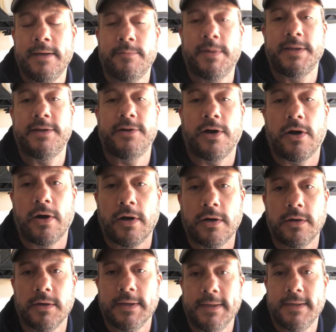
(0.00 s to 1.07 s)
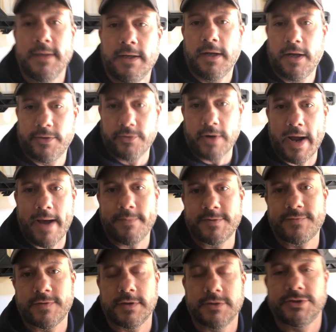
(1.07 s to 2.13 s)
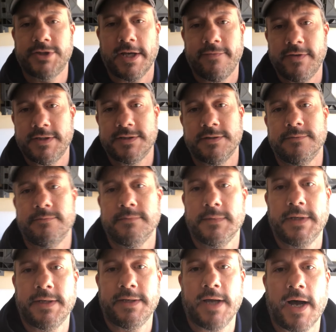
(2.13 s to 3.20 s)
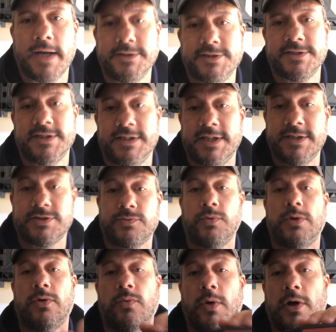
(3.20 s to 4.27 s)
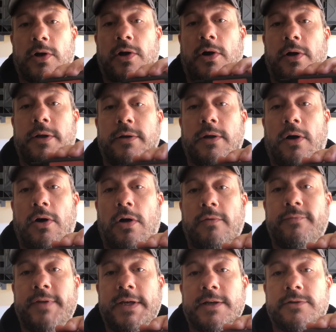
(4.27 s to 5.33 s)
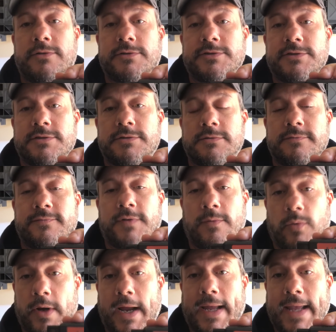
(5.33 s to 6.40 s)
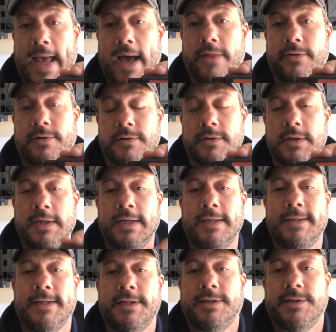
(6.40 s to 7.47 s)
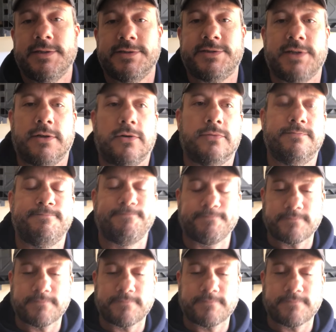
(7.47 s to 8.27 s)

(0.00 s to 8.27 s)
but there are other apps for Chevys and Dodges, and this will work on all vehicles from what I gather. So